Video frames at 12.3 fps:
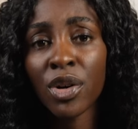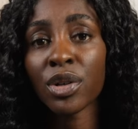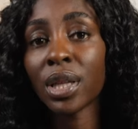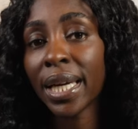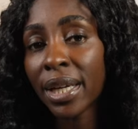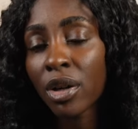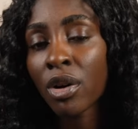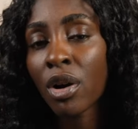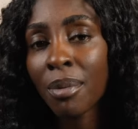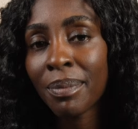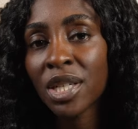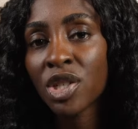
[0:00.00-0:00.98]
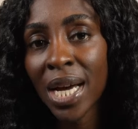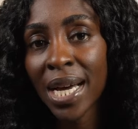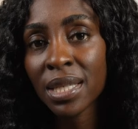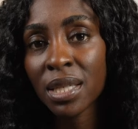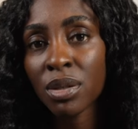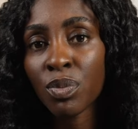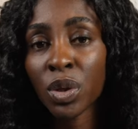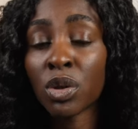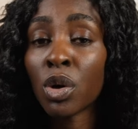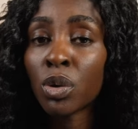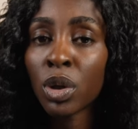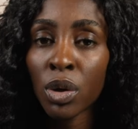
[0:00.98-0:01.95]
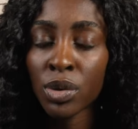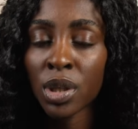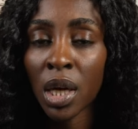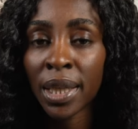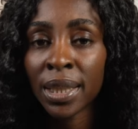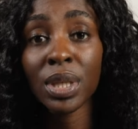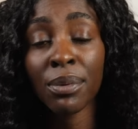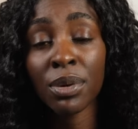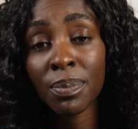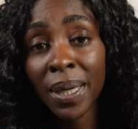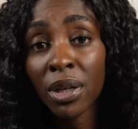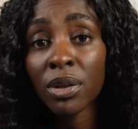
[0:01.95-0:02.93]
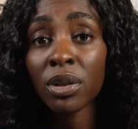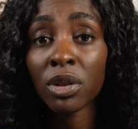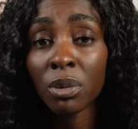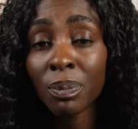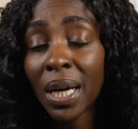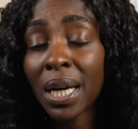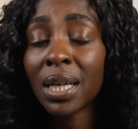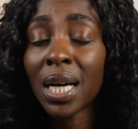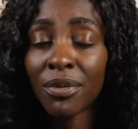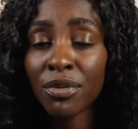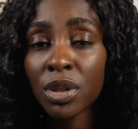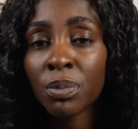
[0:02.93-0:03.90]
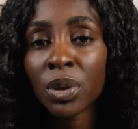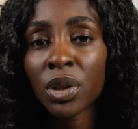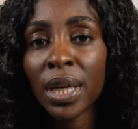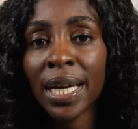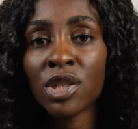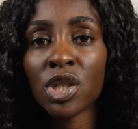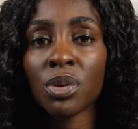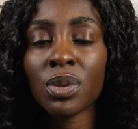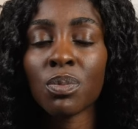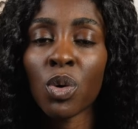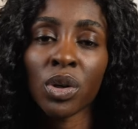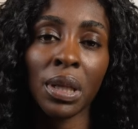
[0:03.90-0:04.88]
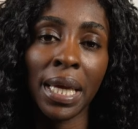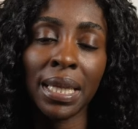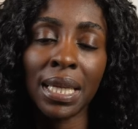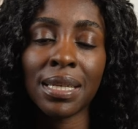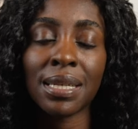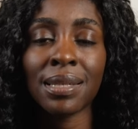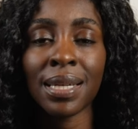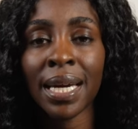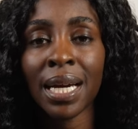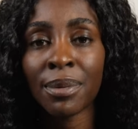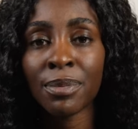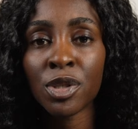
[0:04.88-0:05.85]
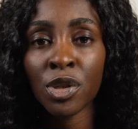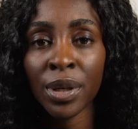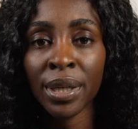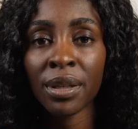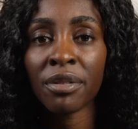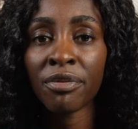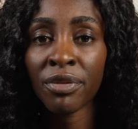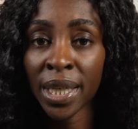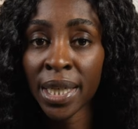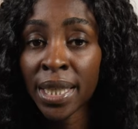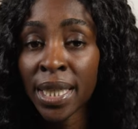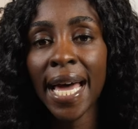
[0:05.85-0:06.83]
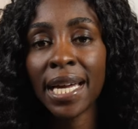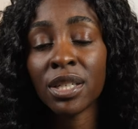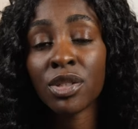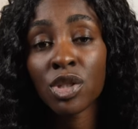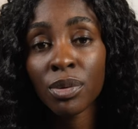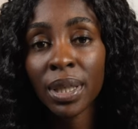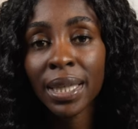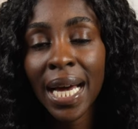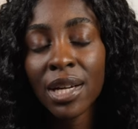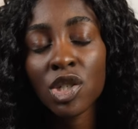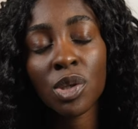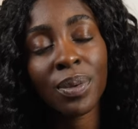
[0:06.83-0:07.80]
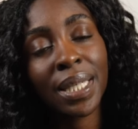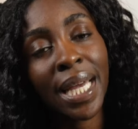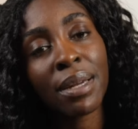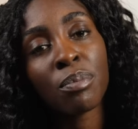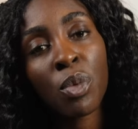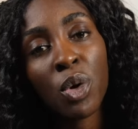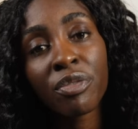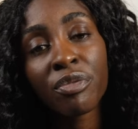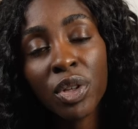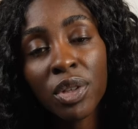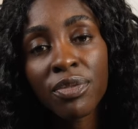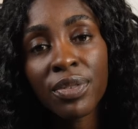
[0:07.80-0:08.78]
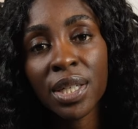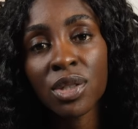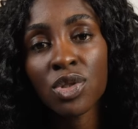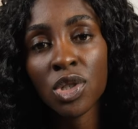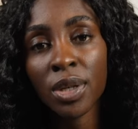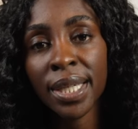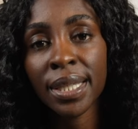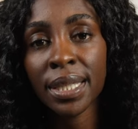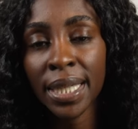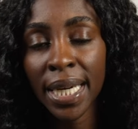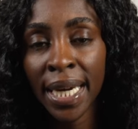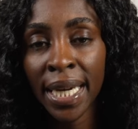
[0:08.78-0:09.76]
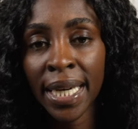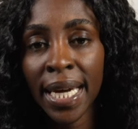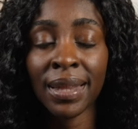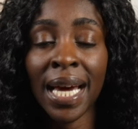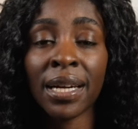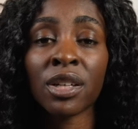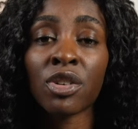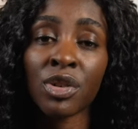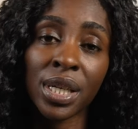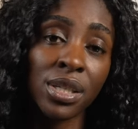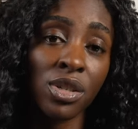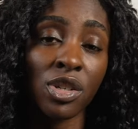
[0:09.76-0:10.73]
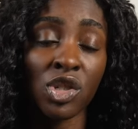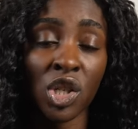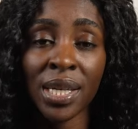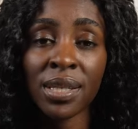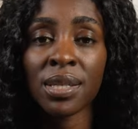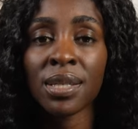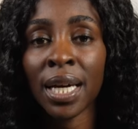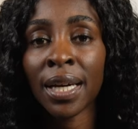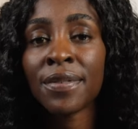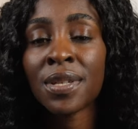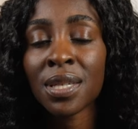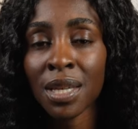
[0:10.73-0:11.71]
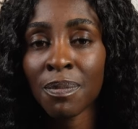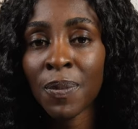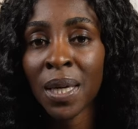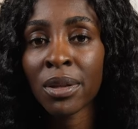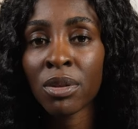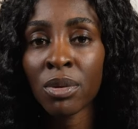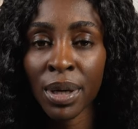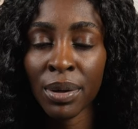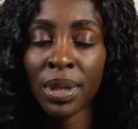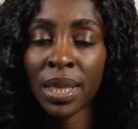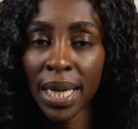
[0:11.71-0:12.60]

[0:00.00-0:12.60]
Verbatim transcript: or laying her on my chest with no clothes on. That would make her a little bit uncomfortable, and she was more likely to stay up during the feed. And in doing that, she would get more full feeds during the day. That increased her chances of sleeping throughout the